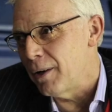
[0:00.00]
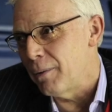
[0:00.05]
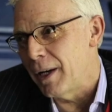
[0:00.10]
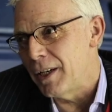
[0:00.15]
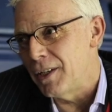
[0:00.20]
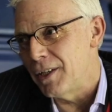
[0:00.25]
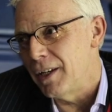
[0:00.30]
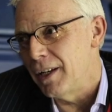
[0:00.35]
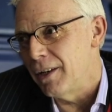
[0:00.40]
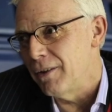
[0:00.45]
to
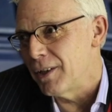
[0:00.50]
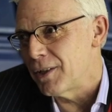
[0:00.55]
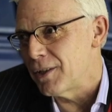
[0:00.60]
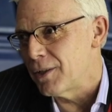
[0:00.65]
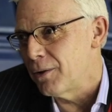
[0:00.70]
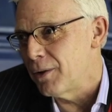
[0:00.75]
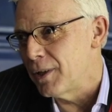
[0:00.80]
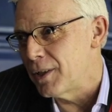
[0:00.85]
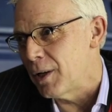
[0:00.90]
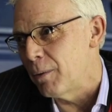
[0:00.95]
engineer a
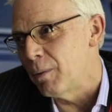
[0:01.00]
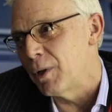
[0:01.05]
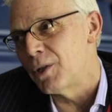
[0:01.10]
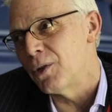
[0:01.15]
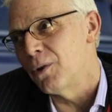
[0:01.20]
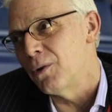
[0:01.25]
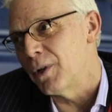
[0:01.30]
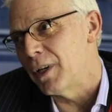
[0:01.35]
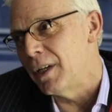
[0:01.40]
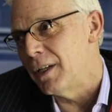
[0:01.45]
story saying we're
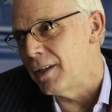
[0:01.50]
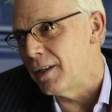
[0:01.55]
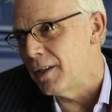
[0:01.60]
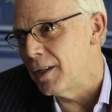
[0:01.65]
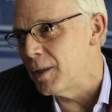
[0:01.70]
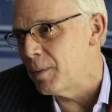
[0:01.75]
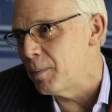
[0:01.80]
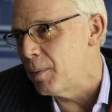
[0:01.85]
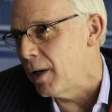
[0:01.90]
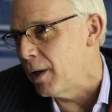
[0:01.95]
talking to
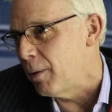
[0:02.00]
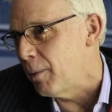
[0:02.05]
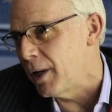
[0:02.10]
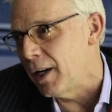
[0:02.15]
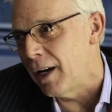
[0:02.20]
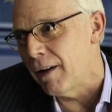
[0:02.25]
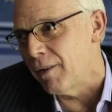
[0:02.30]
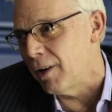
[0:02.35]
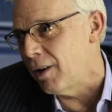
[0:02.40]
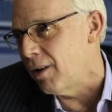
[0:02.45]
this player when
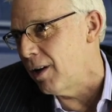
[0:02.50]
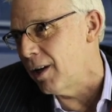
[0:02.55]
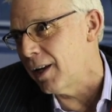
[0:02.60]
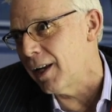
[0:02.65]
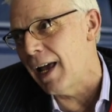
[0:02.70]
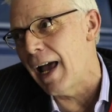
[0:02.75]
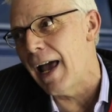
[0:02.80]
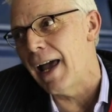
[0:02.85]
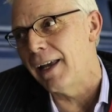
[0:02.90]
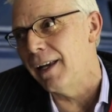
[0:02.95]
you haven't got a
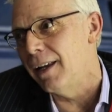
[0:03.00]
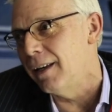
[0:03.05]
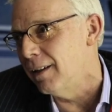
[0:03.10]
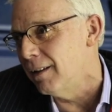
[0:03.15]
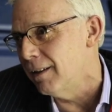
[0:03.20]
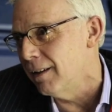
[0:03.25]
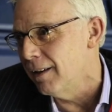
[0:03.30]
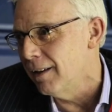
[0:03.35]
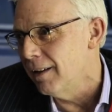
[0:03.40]
cat in